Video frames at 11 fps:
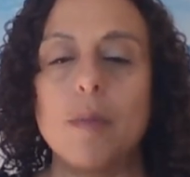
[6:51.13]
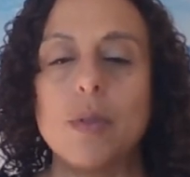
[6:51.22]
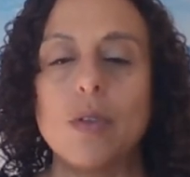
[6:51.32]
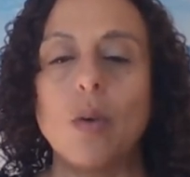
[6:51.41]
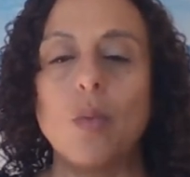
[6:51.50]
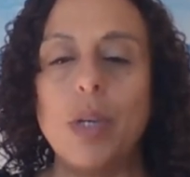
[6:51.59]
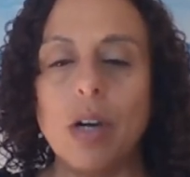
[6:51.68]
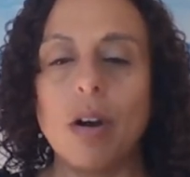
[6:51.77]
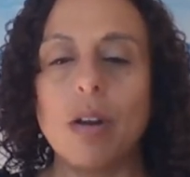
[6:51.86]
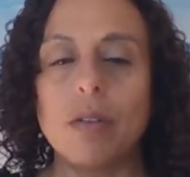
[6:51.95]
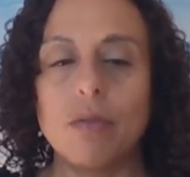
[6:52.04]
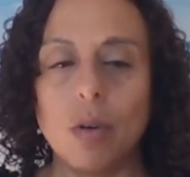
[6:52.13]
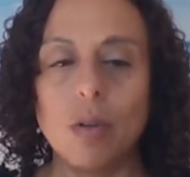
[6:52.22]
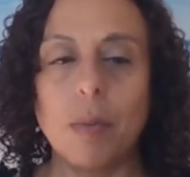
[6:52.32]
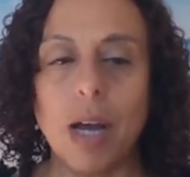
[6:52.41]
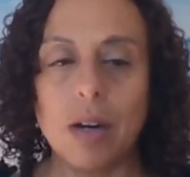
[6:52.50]
So we are the
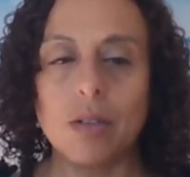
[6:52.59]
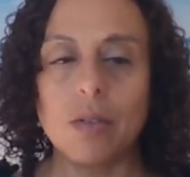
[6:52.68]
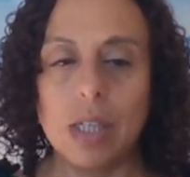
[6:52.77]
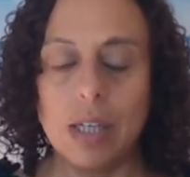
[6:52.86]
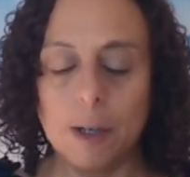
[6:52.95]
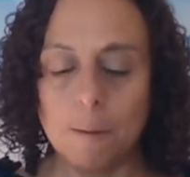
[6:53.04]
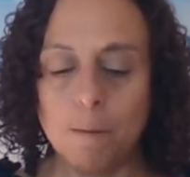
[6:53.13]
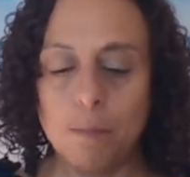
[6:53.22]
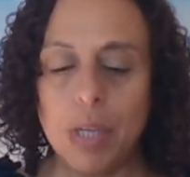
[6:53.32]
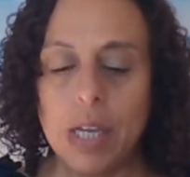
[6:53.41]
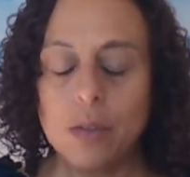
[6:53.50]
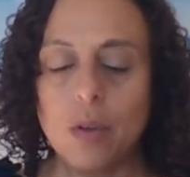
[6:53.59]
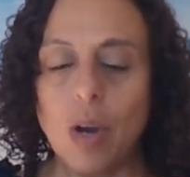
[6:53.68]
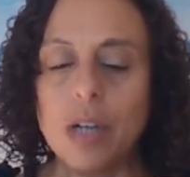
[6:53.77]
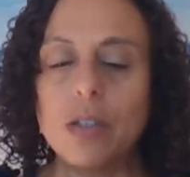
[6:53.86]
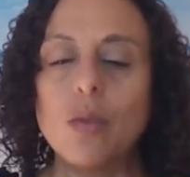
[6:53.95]
role models here.
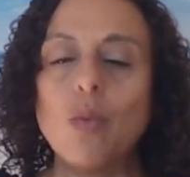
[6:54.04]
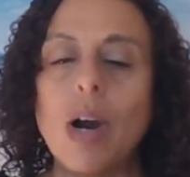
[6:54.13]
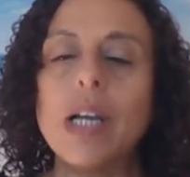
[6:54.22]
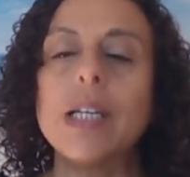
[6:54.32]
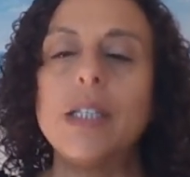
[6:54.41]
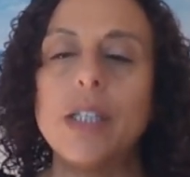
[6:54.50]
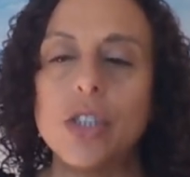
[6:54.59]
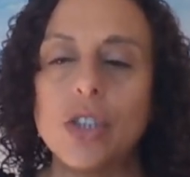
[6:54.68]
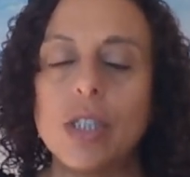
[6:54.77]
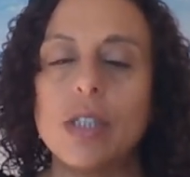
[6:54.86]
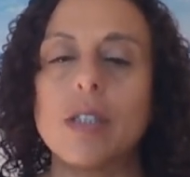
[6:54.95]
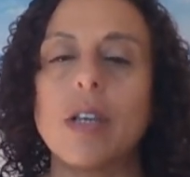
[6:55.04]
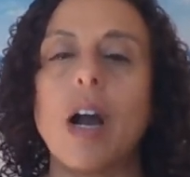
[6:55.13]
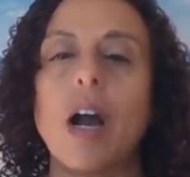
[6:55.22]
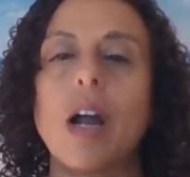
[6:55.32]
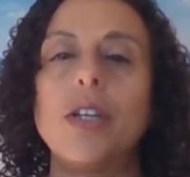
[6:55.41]
So under what conditions
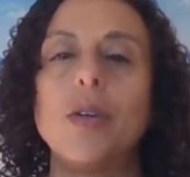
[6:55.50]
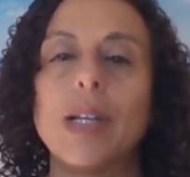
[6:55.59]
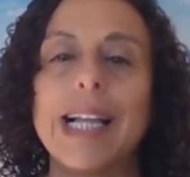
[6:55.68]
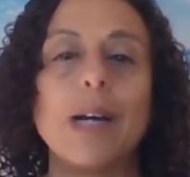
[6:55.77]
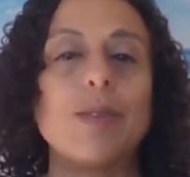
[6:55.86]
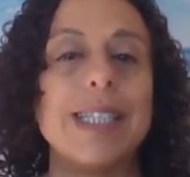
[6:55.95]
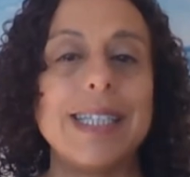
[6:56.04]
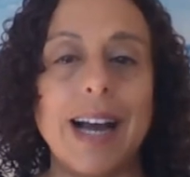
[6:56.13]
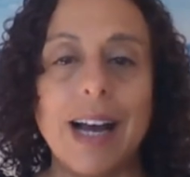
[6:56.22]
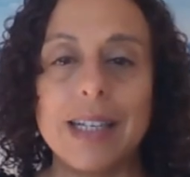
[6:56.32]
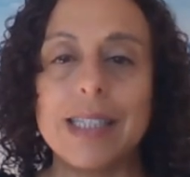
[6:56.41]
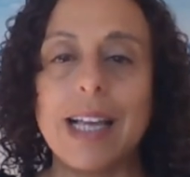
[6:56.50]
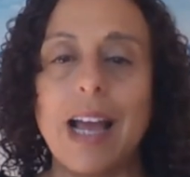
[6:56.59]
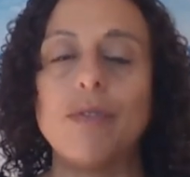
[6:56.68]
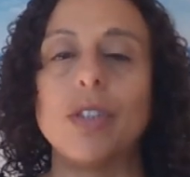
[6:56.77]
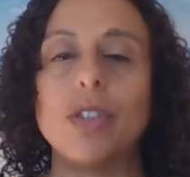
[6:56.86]
are you allowed not to
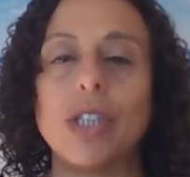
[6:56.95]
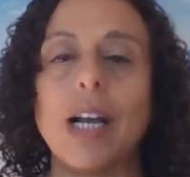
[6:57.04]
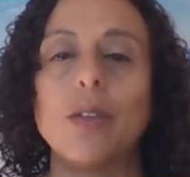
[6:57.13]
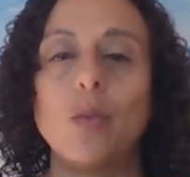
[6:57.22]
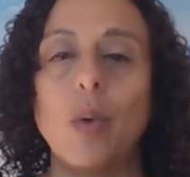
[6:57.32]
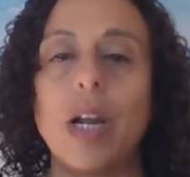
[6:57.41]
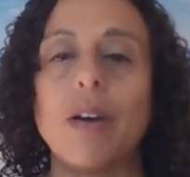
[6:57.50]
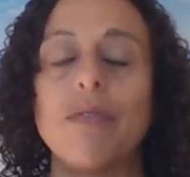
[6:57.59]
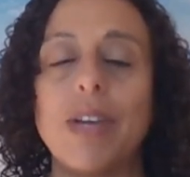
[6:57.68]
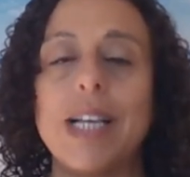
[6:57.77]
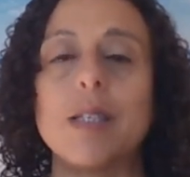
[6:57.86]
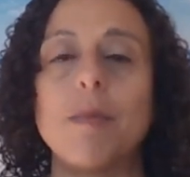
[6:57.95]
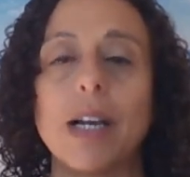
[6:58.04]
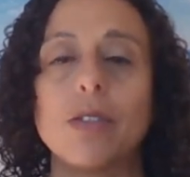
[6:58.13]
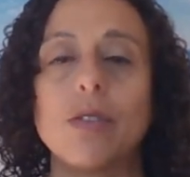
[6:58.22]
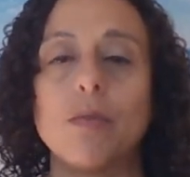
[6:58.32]
have your child wear a face
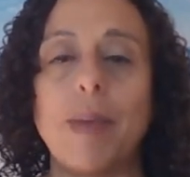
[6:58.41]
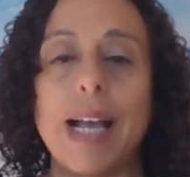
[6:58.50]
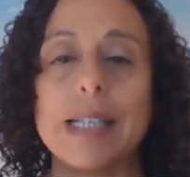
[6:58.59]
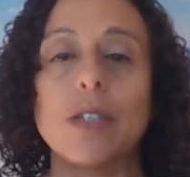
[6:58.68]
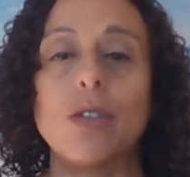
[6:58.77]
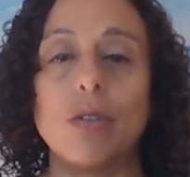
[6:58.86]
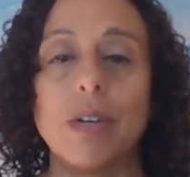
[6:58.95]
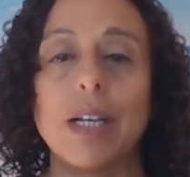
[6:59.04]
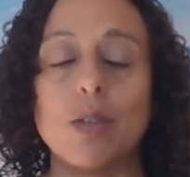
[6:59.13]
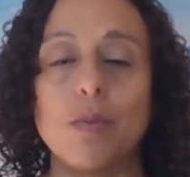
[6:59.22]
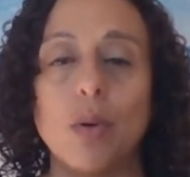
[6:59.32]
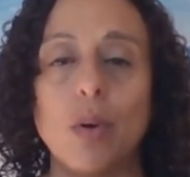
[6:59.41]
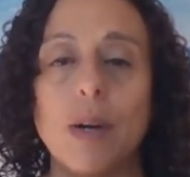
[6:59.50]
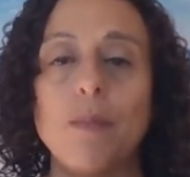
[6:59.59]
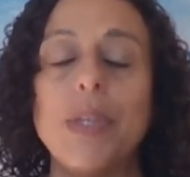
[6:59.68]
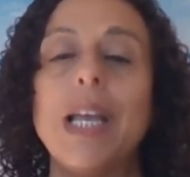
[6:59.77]
mask during the
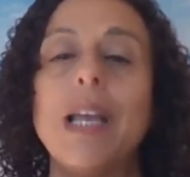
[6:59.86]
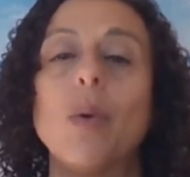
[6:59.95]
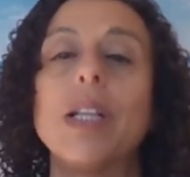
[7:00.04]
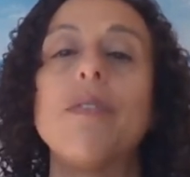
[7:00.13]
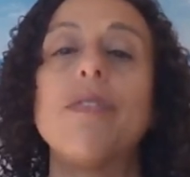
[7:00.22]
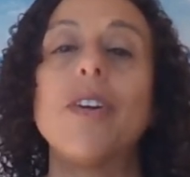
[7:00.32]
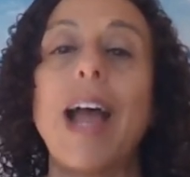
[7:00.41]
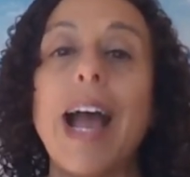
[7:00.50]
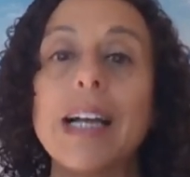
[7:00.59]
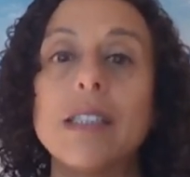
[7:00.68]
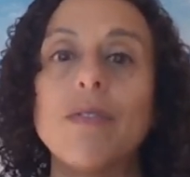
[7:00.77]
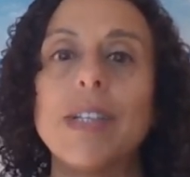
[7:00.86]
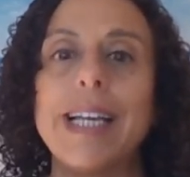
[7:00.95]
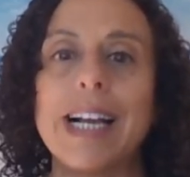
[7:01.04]
sport? Well, if they're actively